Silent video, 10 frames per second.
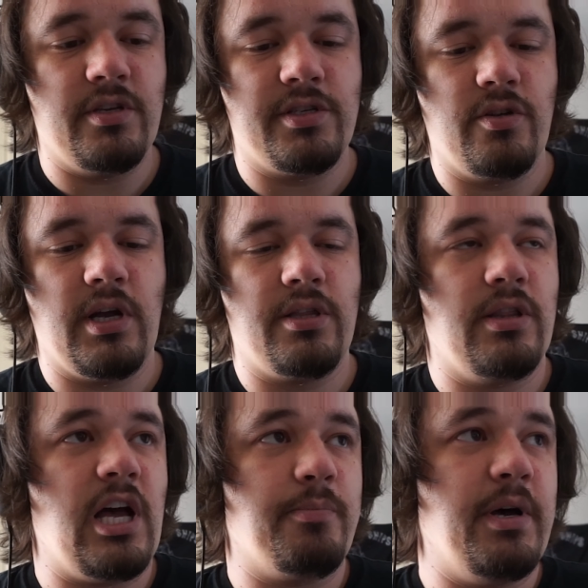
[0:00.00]
you still got the
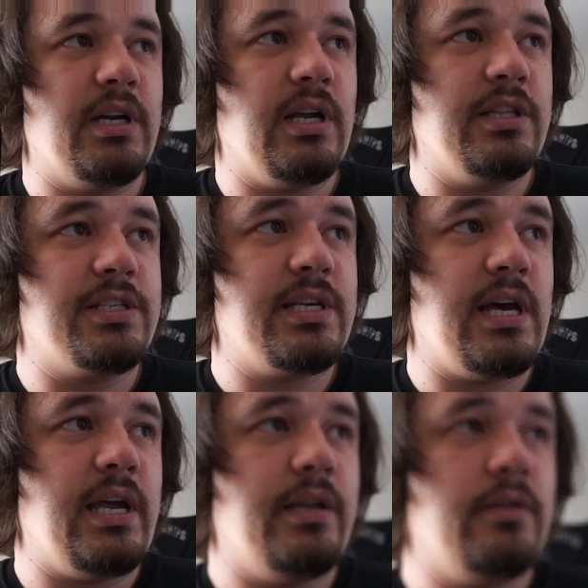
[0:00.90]
lock button on the
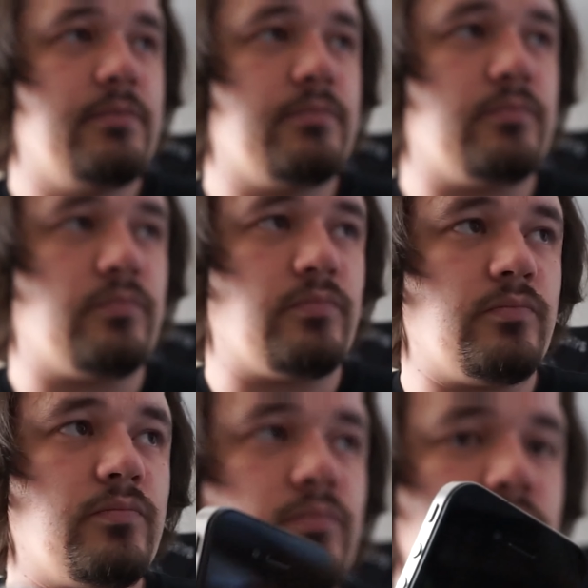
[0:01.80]
side
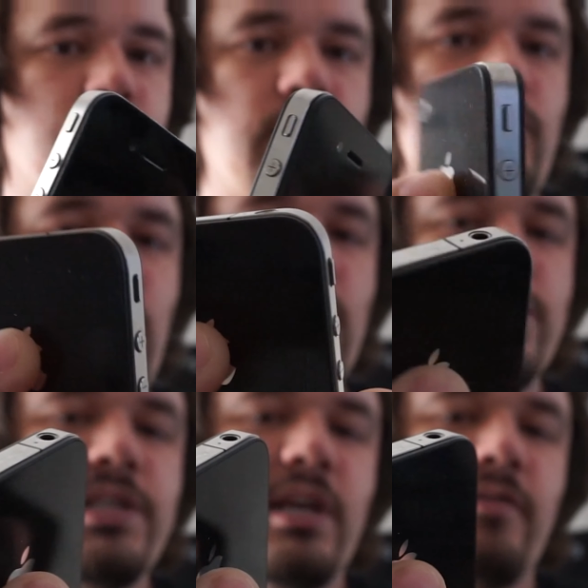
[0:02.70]

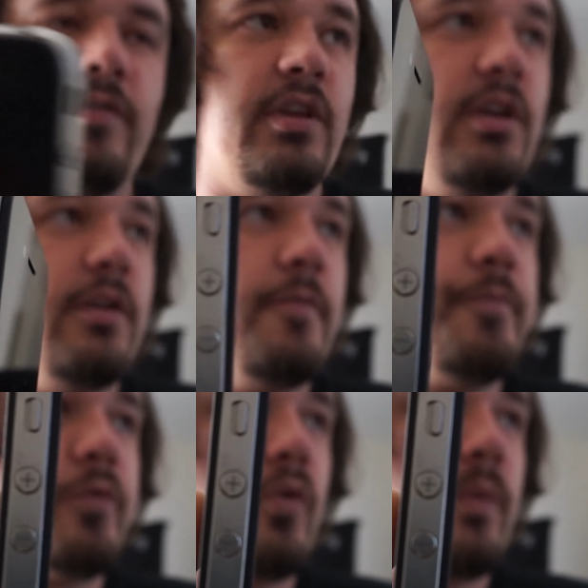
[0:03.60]
instead of the
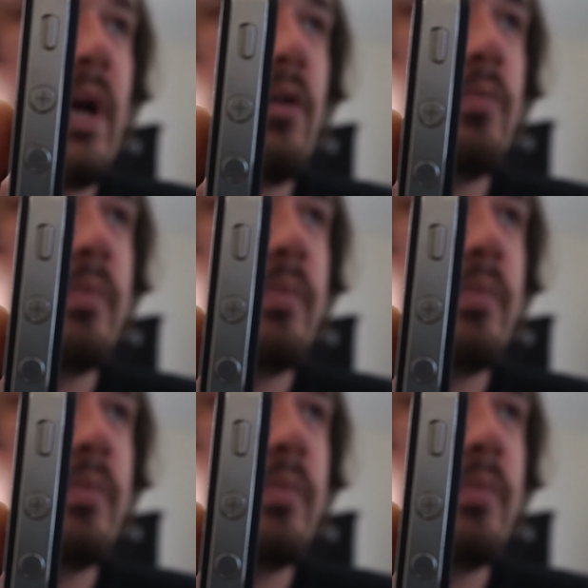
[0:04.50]
round